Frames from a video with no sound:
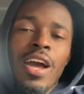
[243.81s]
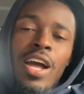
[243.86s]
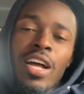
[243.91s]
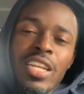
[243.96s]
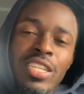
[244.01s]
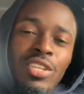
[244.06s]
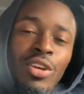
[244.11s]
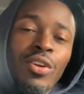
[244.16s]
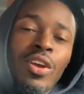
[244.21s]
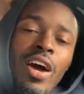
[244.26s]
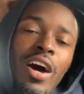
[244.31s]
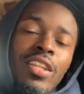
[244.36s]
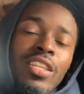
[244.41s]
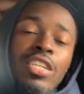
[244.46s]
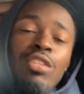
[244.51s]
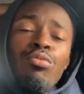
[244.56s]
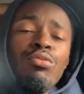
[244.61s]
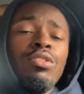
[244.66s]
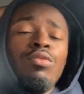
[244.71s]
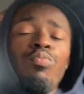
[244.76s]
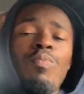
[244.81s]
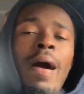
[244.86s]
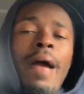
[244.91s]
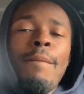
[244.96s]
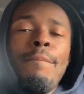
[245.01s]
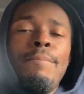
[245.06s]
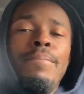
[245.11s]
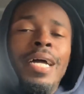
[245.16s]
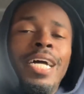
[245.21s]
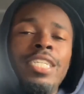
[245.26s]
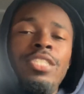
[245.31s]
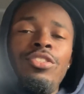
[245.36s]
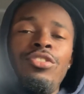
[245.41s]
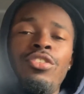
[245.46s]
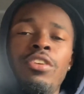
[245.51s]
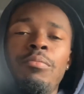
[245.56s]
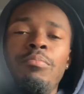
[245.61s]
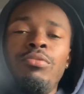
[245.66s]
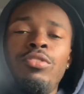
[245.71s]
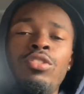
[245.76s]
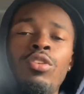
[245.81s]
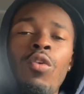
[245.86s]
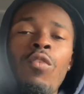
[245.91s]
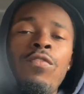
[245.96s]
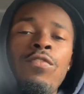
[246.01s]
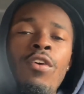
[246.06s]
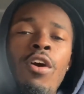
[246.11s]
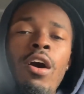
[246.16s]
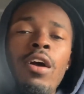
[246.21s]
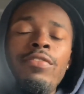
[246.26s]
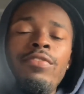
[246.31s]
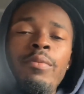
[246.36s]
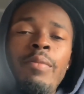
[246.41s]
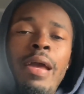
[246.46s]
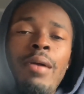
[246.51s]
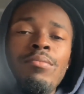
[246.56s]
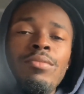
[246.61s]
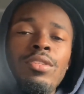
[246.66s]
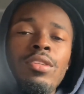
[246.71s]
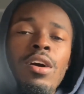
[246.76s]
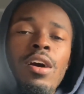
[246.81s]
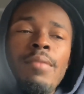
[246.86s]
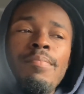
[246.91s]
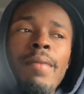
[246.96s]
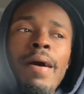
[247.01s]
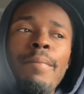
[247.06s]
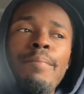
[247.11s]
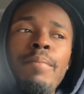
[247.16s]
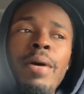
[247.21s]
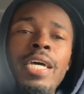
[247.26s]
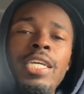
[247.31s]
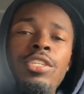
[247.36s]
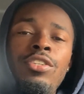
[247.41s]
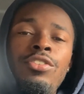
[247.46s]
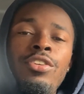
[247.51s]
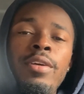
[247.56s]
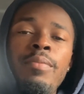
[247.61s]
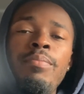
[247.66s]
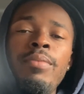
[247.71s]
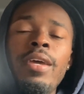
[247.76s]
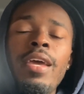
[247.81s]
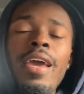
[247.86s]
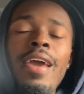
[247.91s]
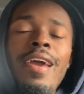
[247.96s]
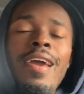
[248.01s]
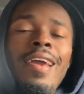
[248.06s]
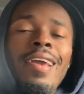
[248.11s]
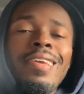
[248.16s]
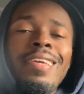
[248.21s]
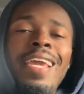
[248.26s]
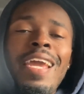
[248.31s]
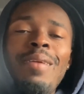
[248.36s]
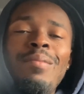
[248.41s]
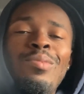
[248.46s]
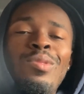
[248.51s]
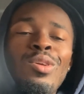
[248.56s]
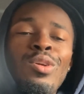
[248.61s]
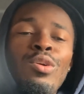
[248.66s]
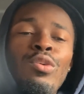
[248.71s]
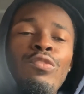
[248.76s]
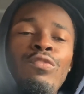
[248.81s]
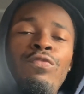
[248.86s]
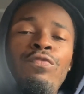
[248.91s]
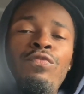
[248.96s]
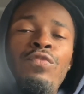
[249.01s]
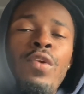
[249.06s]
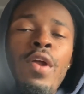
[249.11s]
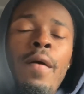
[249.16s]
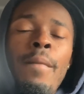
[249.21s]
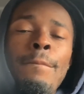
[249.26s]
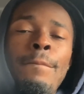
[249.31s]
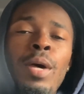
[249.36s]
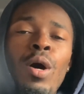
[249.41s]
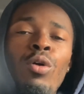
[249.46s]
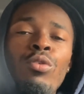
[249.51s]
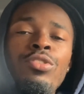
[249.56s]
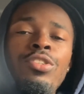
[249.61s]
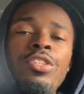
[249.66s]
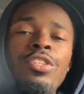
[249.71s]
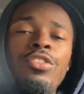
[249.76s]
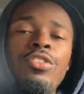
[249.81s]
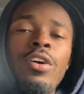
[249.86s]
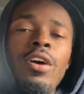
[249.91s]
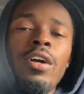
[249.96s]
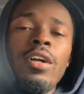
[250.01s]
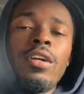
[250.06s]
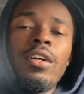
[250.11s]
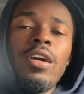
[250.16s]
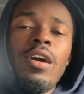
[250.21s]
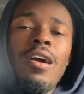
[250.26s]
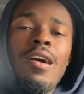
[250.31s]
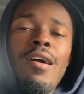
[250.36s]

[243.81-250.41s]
So, y'all, this was my best trip so far from Amazon. My best trip came through from Poster Truck.